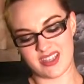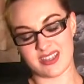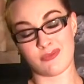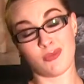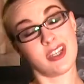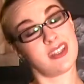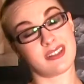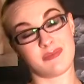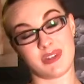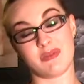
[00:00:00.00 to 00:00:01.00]
then we need
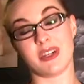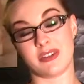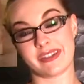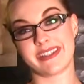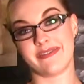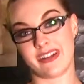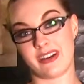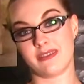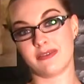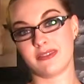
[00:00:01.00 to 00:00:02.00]
to be aggressive
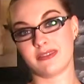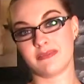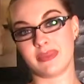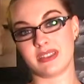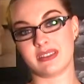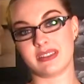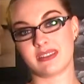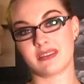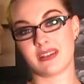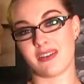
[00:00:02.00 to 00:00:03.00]
now.
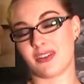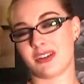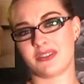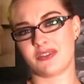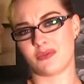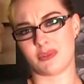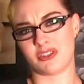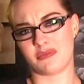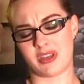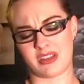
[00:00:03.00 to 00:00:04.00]
Because I've lost so
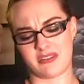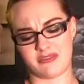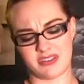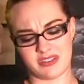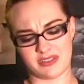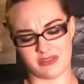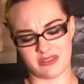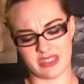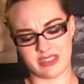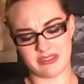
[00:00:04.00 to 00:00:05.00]
much of my life to this
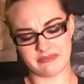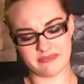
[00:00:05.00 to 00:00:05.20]
already.